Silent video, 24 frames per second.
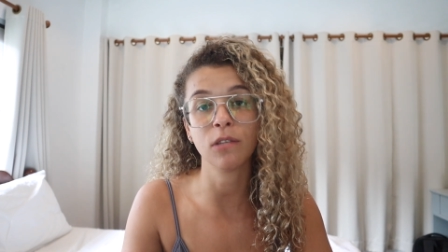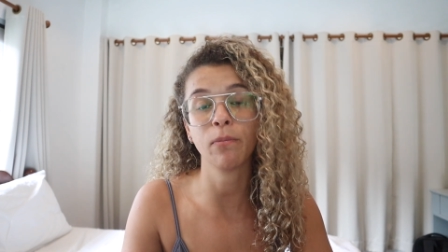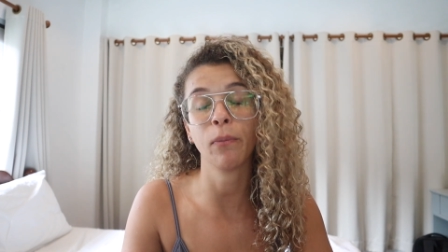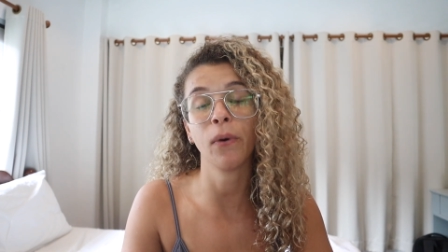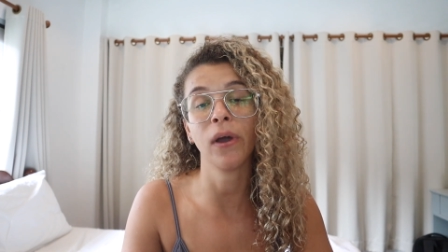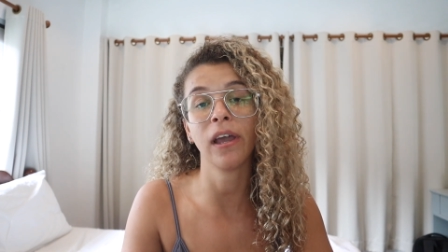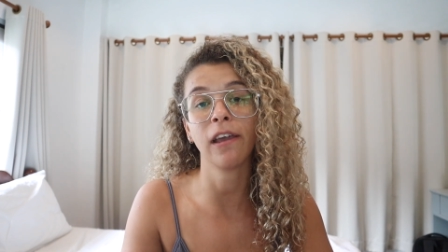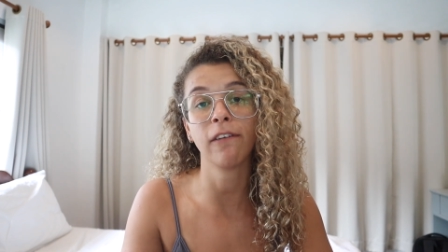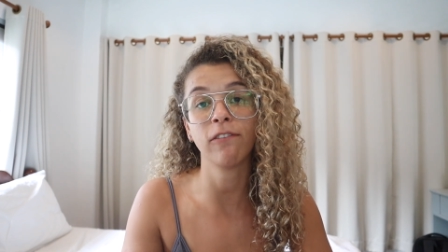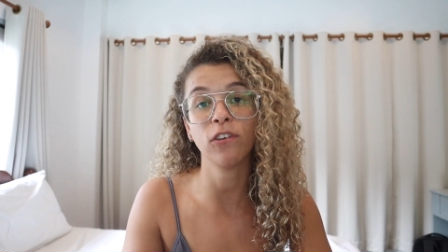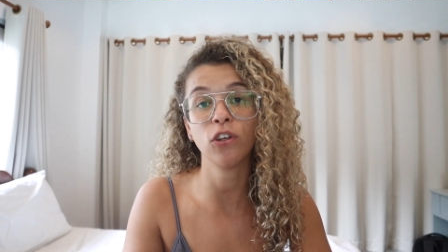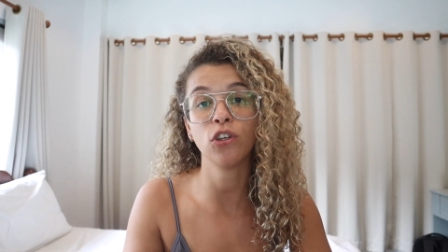but
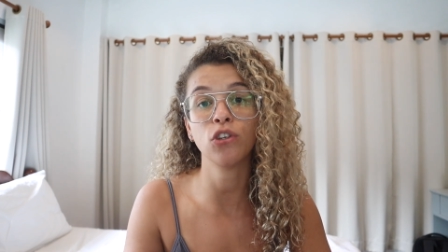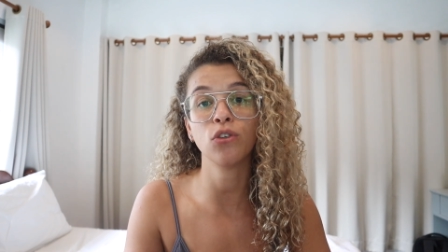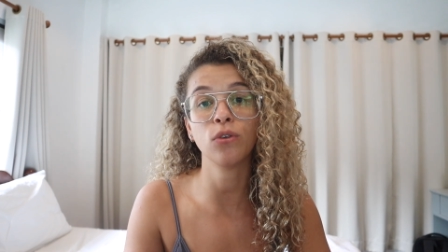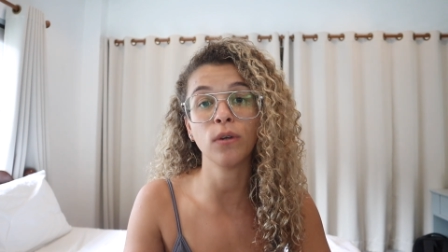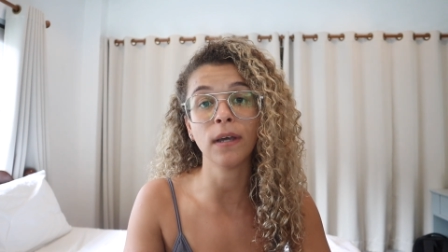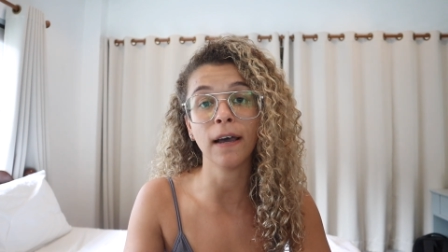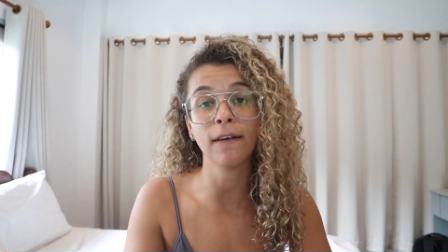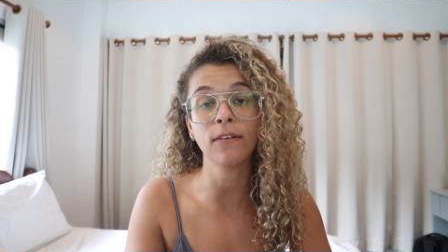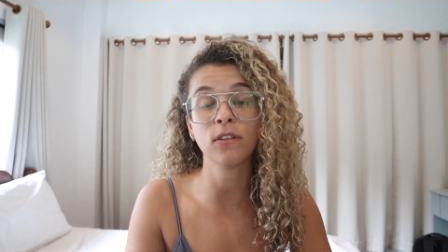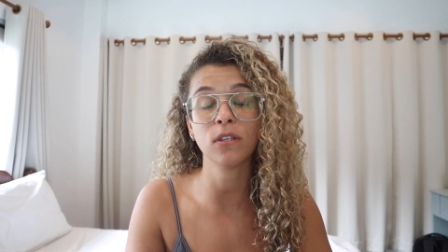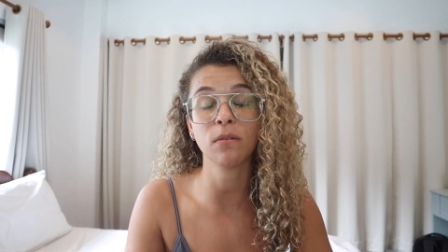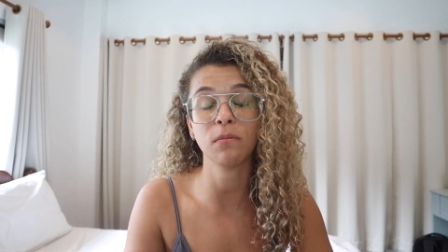if you do
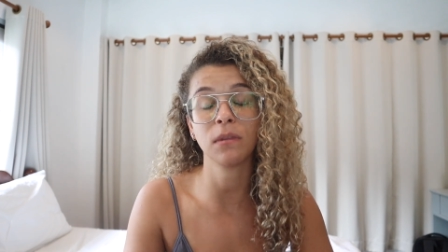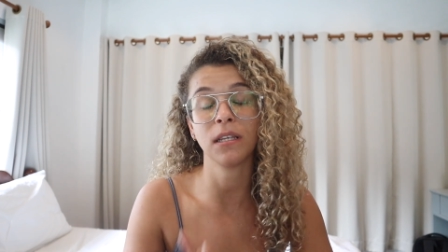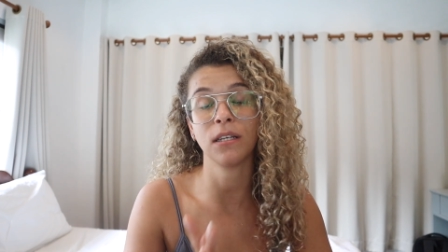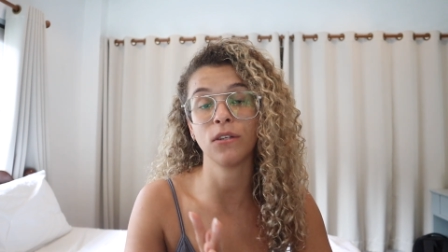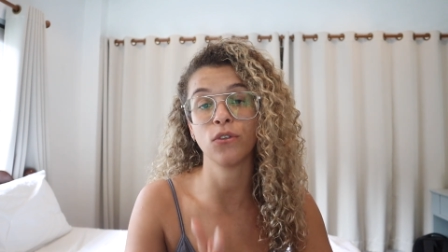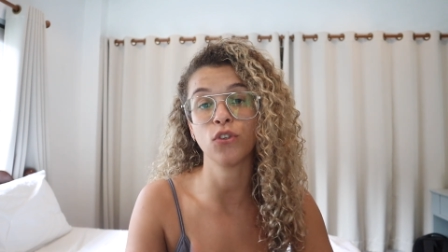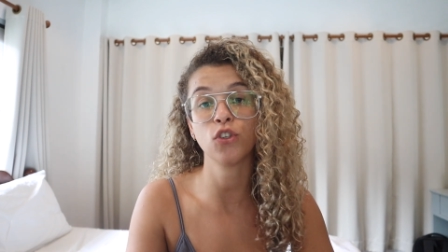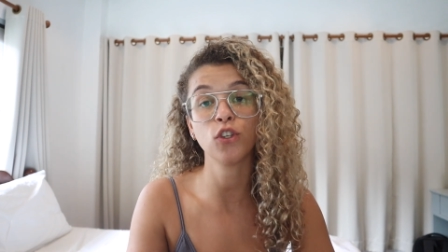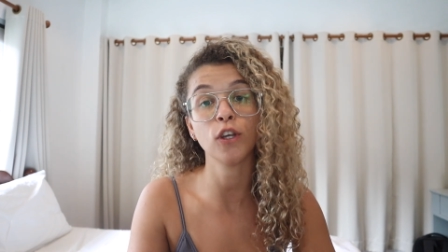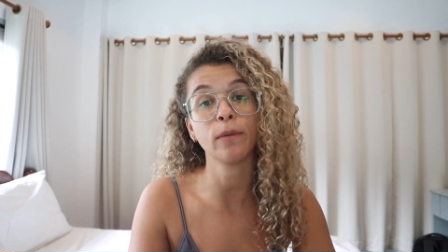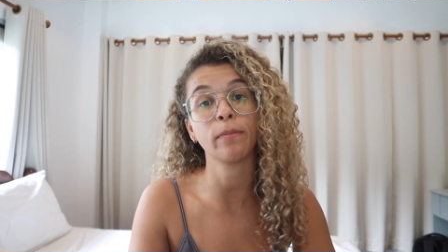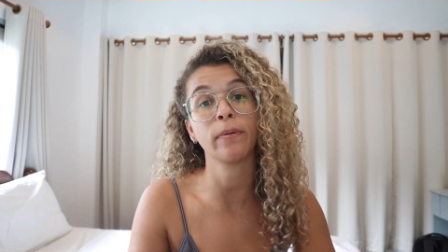have something
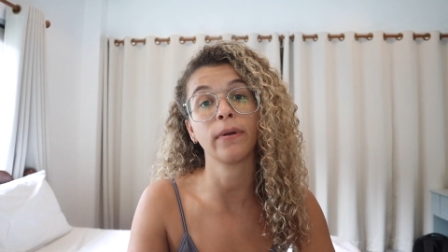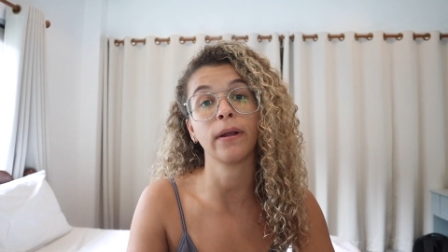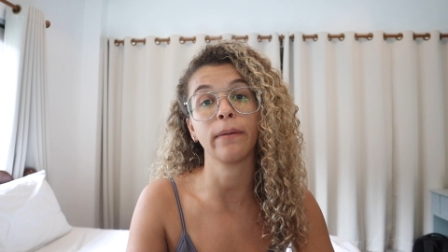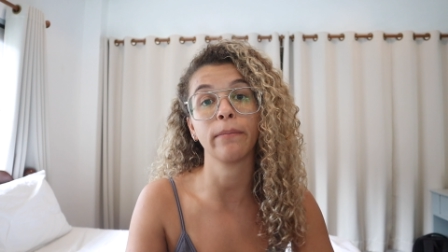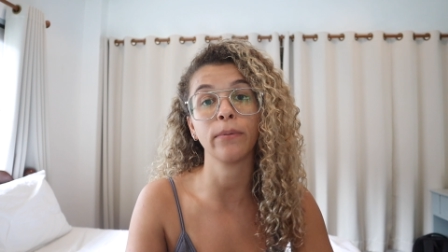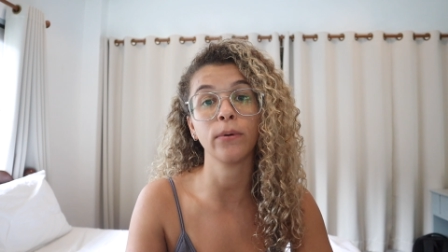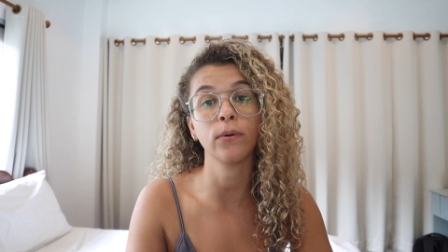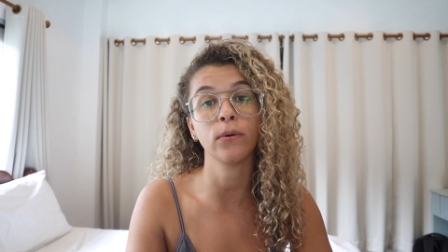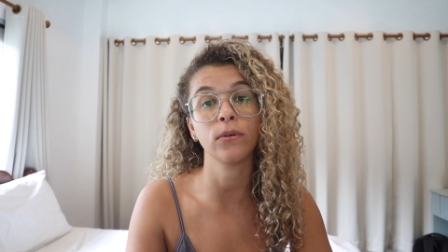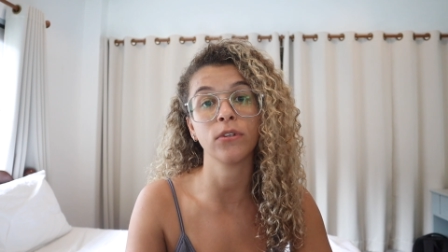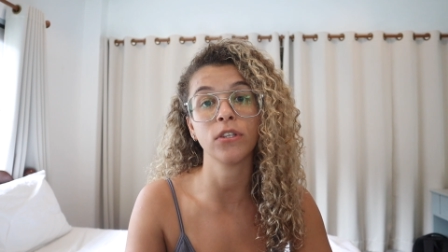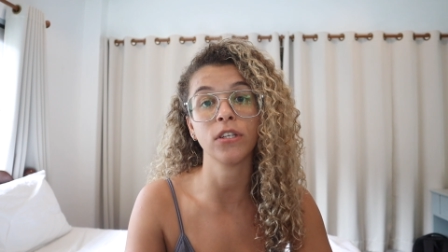super
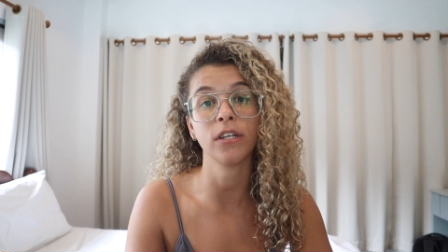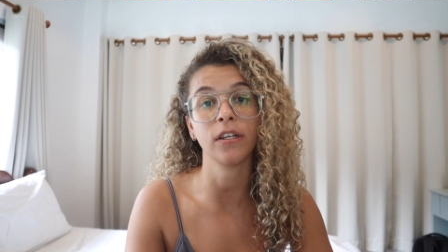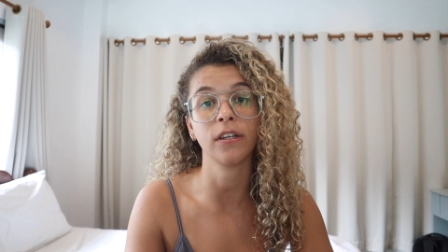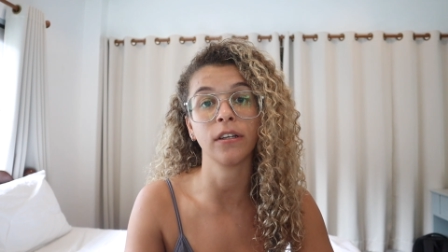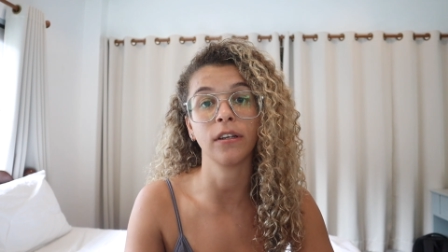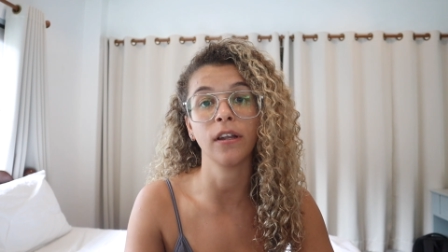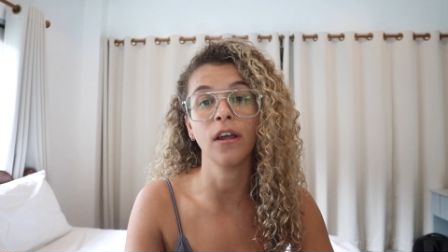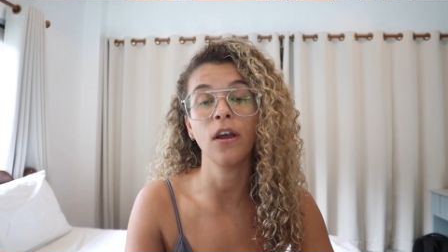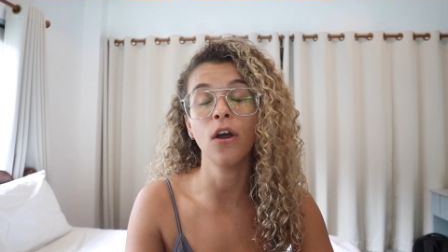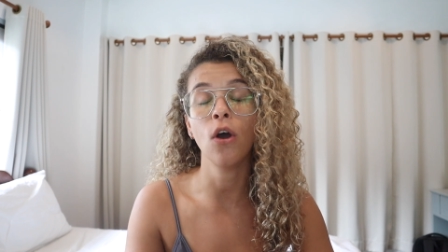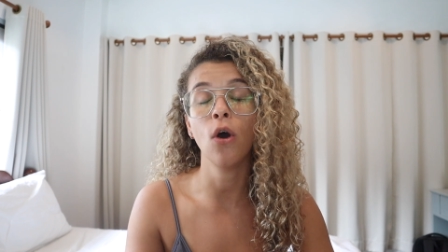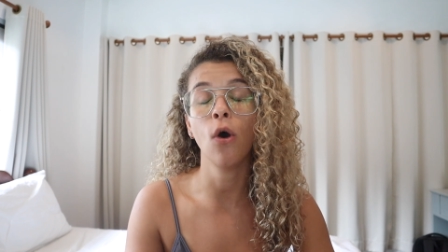important